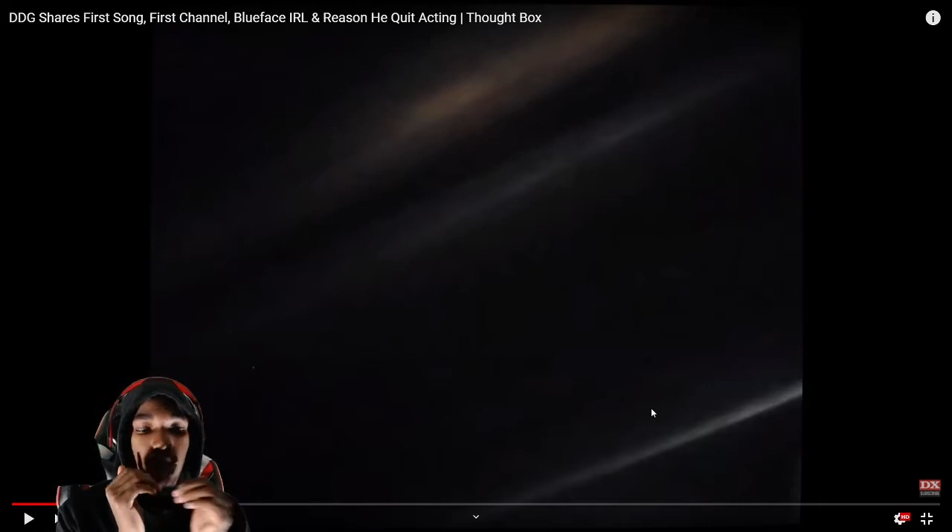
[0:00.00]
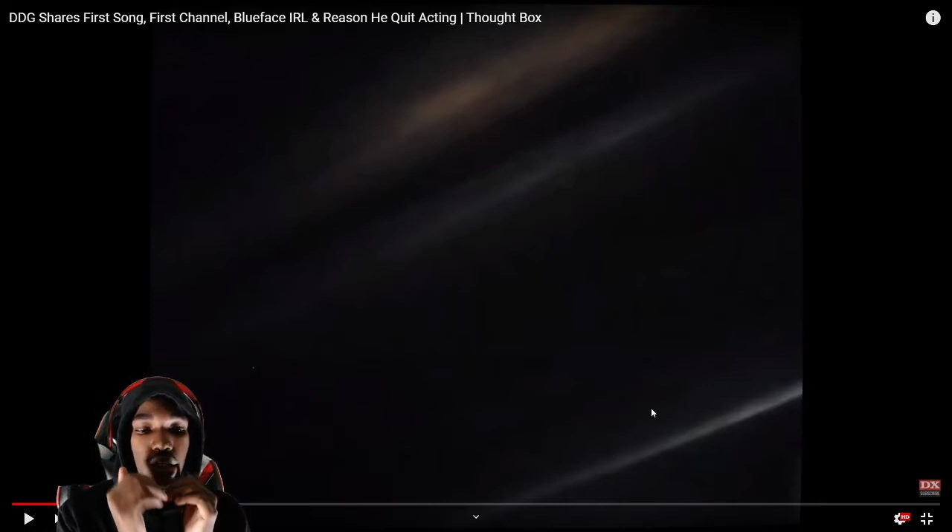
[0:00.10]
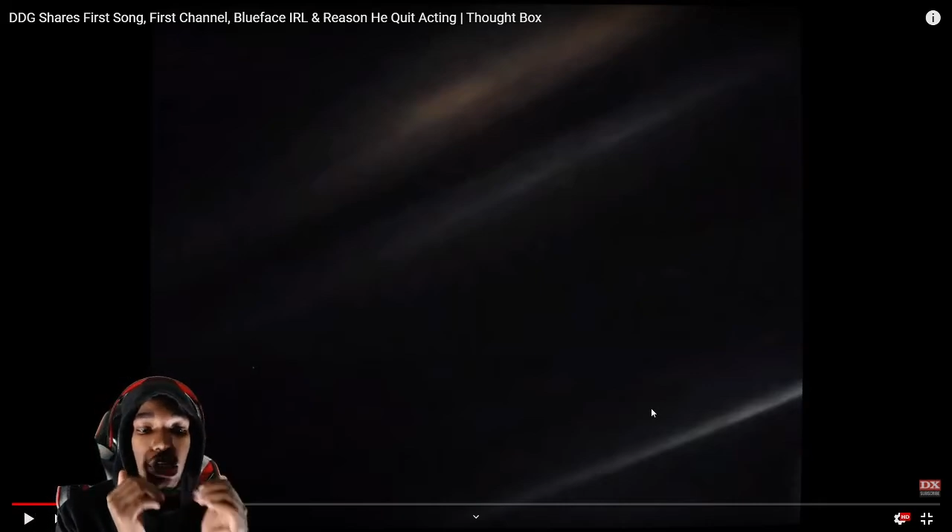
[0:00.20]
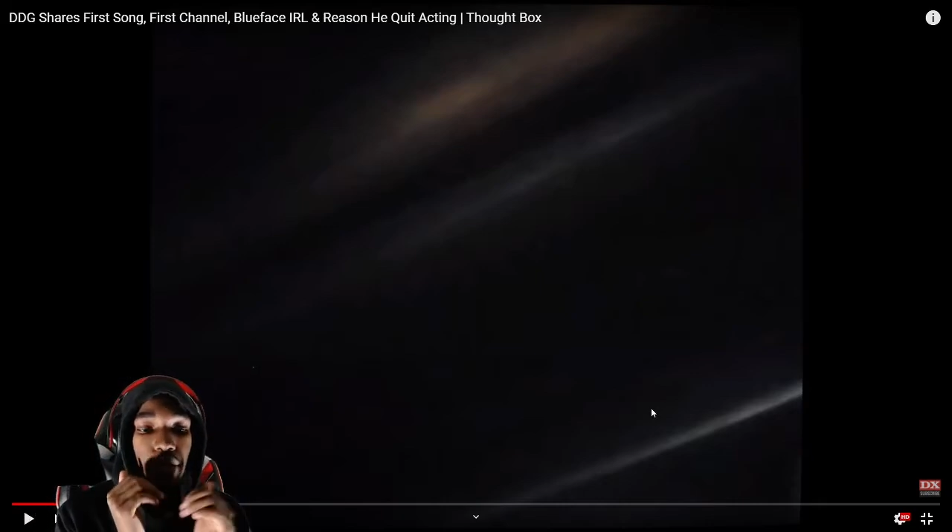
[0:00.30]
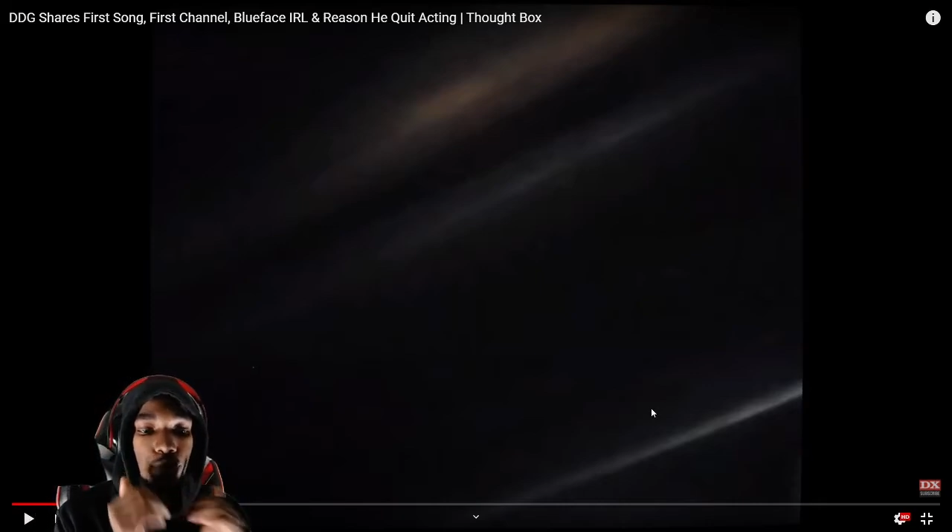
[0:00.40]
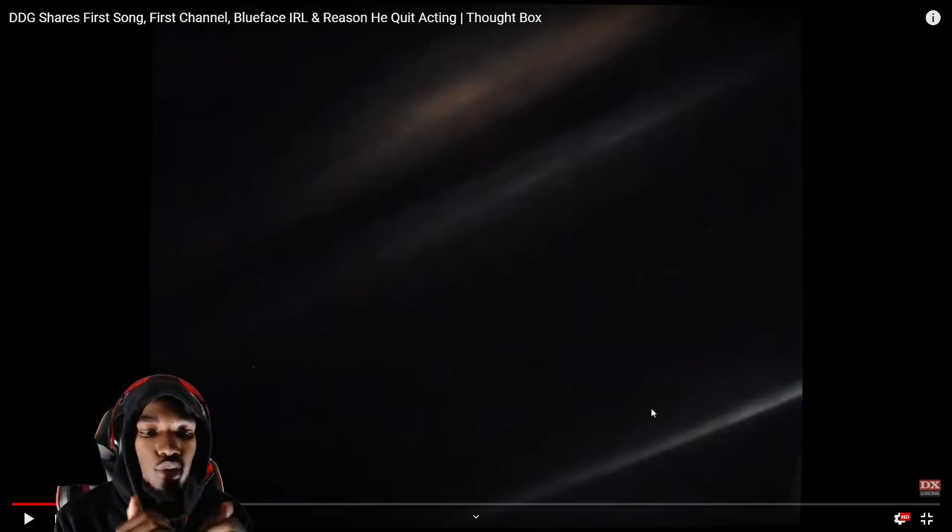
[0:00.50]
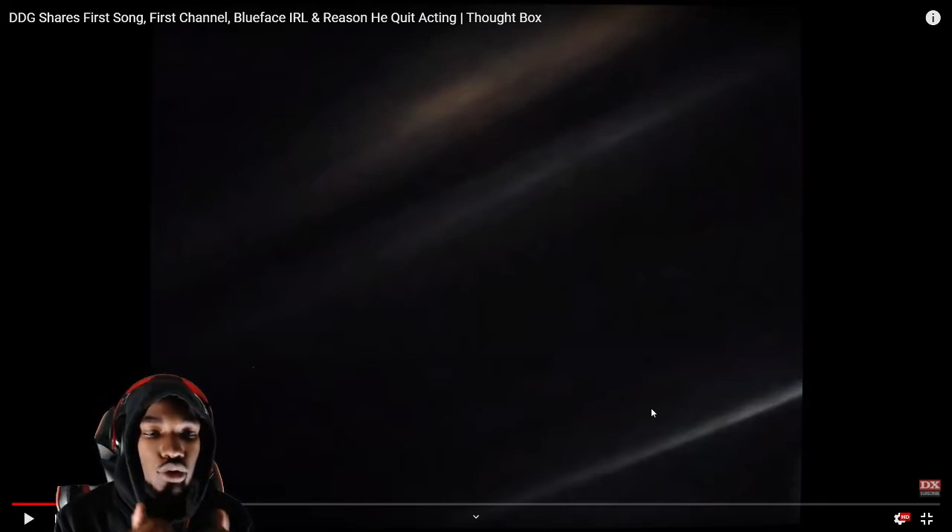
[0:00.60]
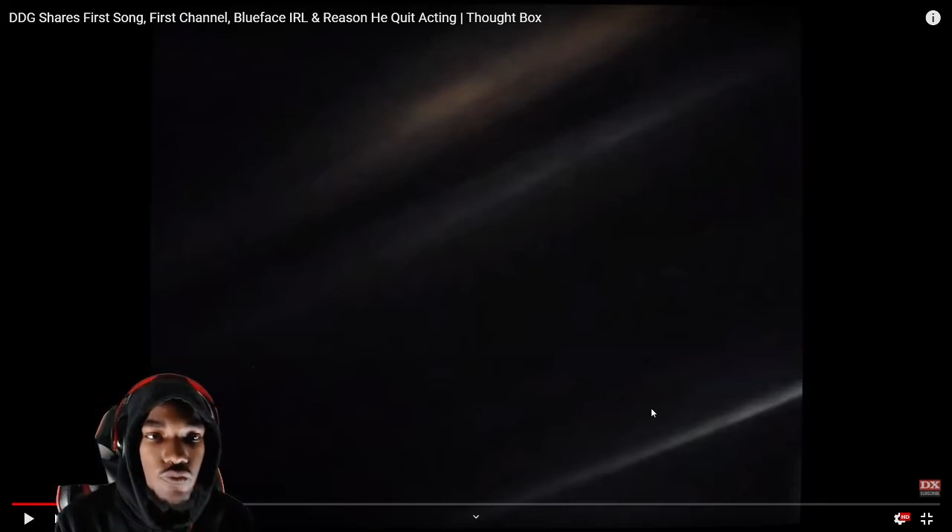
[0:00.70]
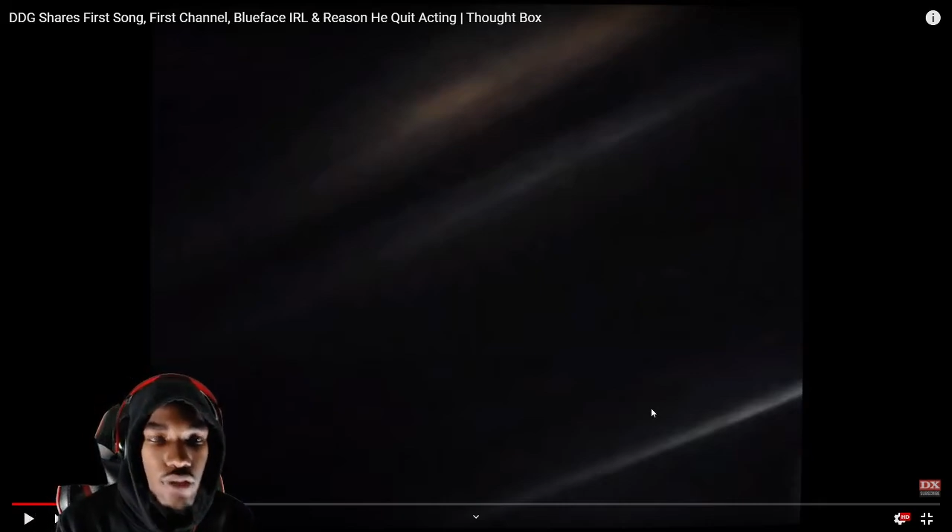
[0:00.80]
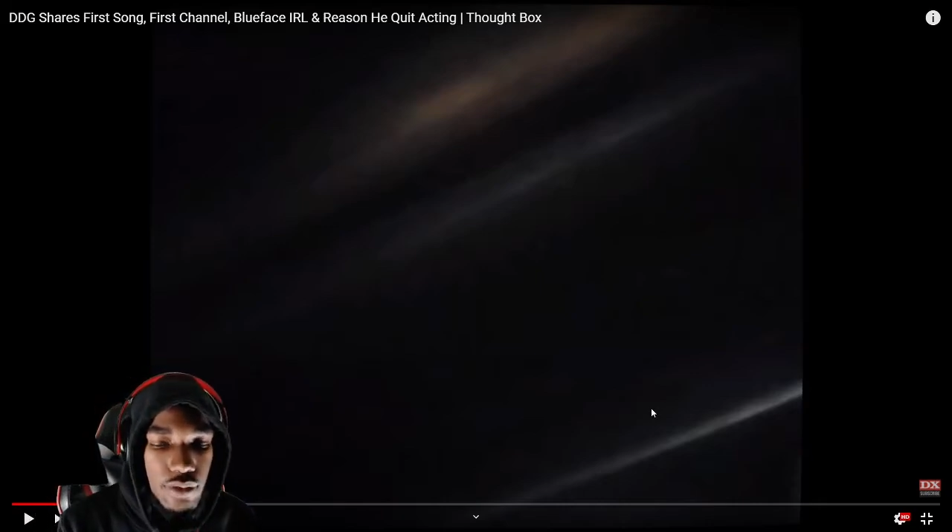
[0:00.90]
a young boy.
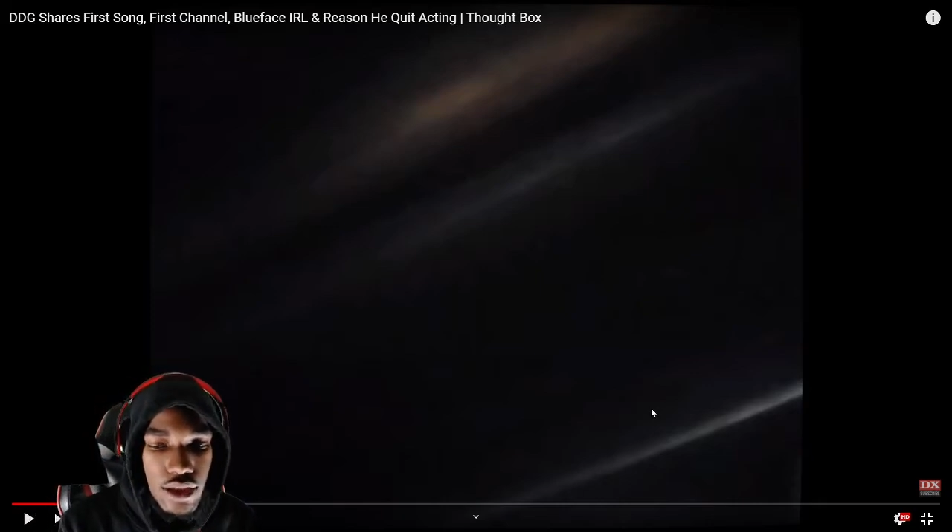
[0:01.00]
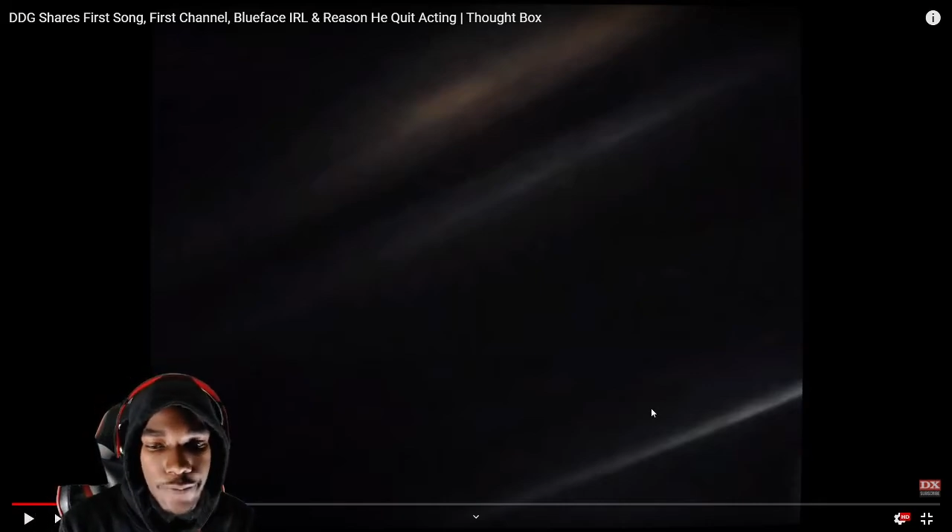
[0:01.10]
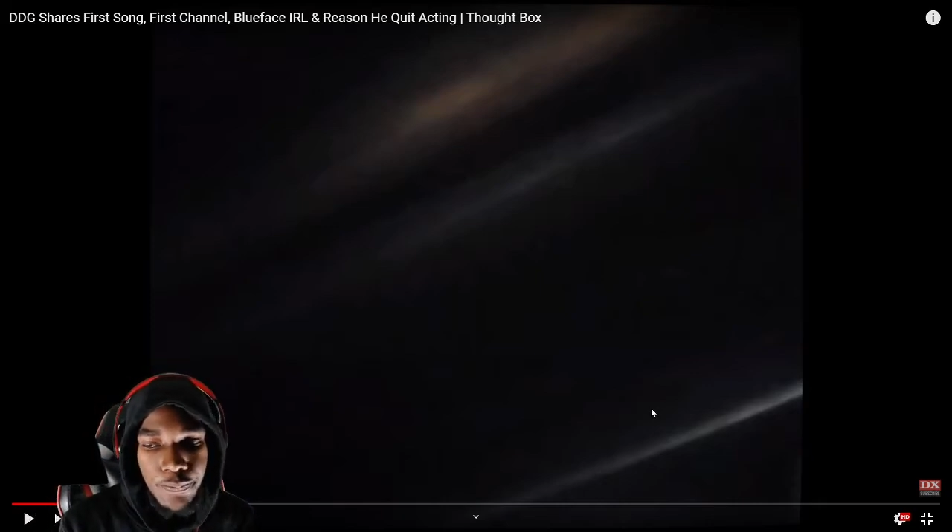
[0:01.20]
You feel me?